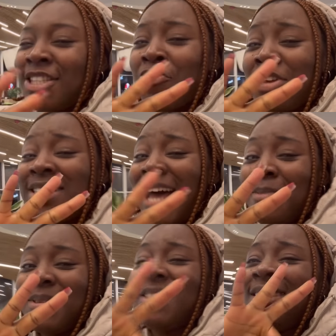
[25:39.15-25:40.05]
three
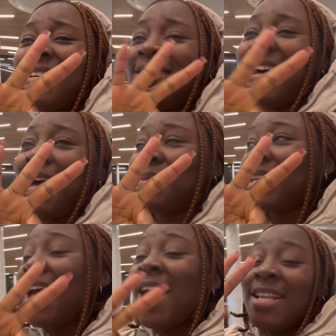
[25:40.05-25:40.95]
times, three times,
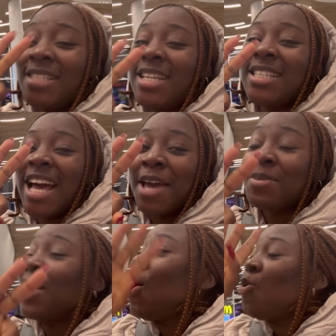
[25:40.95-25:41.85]
three times
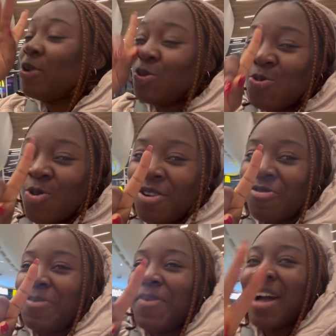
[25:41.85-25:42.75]
with one
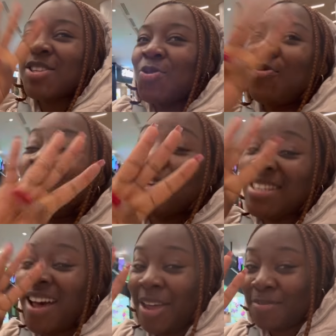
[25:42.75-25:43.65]
remark, so four
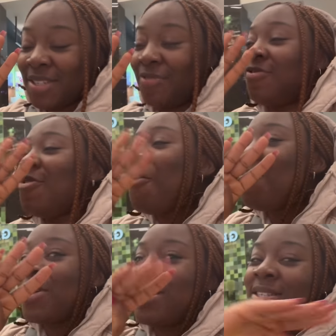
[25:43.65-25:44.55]
times, four
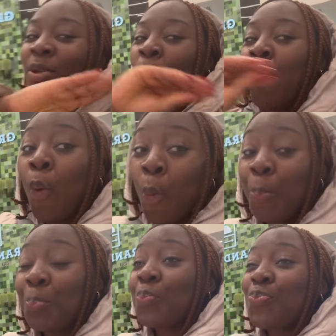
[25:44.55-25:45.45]
monies.
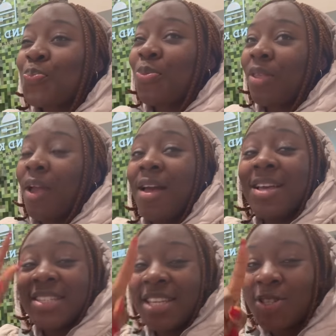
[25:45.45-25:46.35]
since